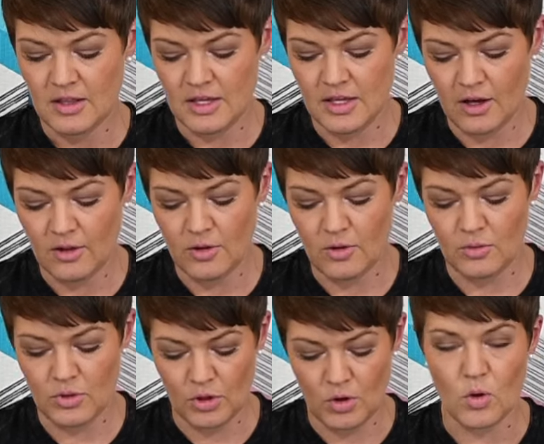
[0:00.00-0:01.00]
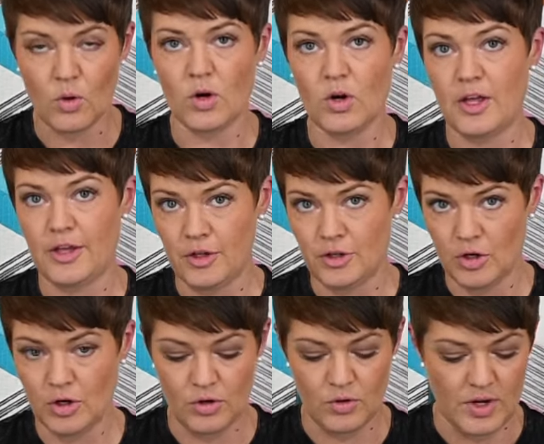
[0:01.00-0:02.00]
the yellow, the coral, and the
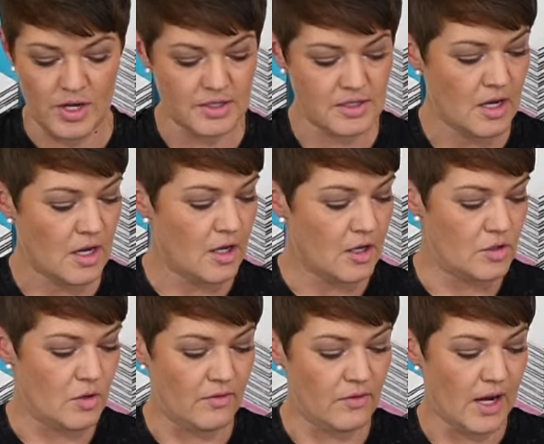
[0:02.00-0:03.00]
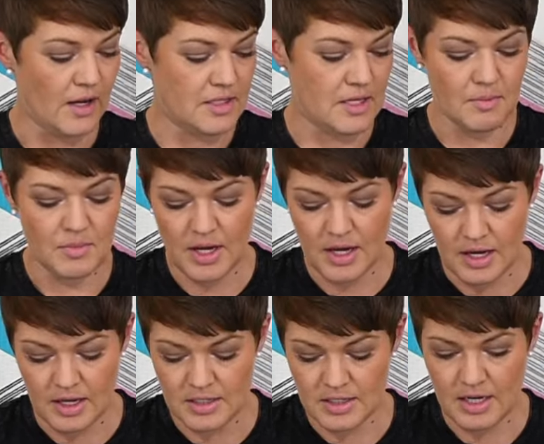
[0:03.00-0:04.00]
turquoise. So I've got some
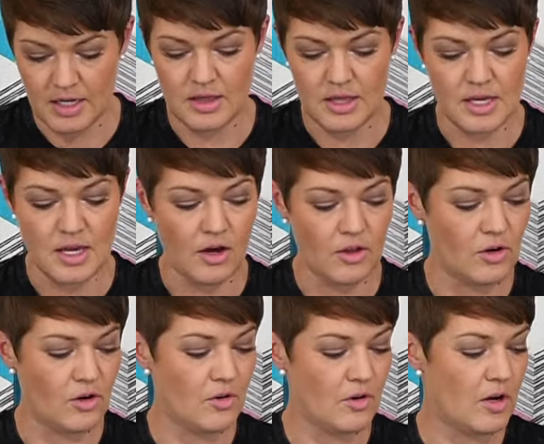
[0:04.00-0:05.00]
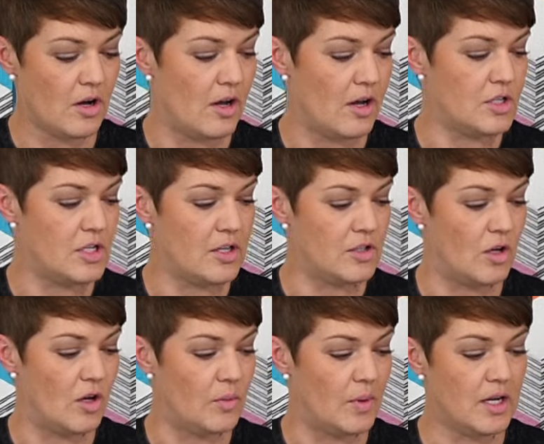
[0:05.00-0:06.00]
cut in the other shades
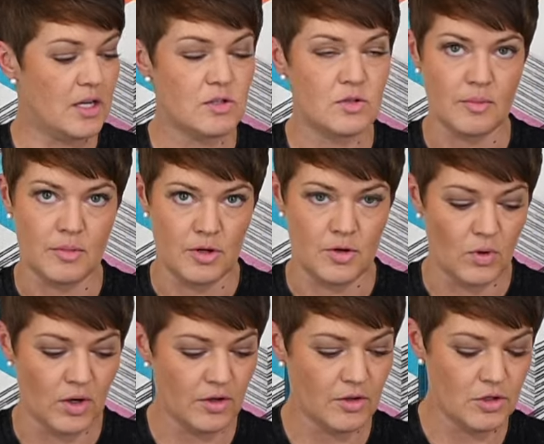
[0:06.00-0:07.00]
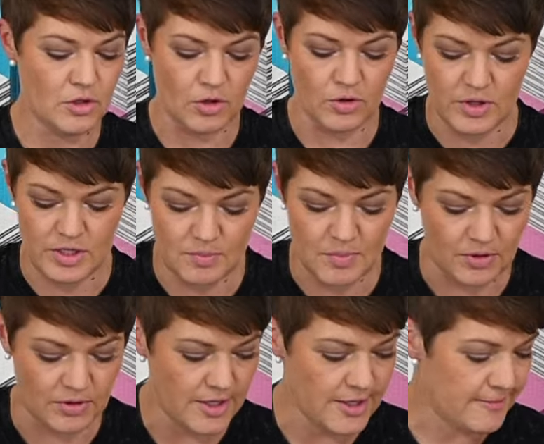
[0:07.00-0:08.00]
already, so I'm going to work on the turquoise
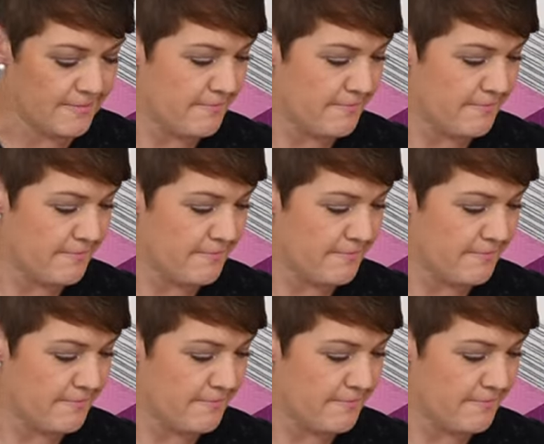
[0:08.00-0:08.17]
building.